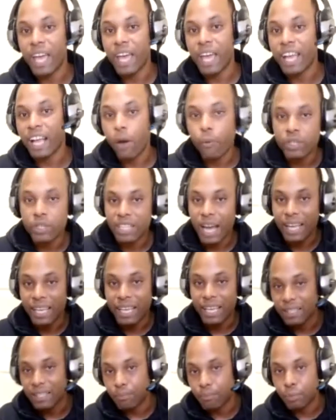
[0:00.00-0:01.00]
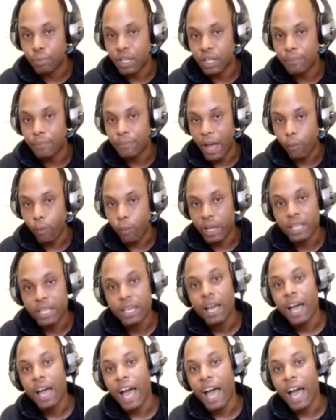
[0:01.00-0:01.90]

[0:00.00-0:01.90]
dang, I wish I could put up that weight.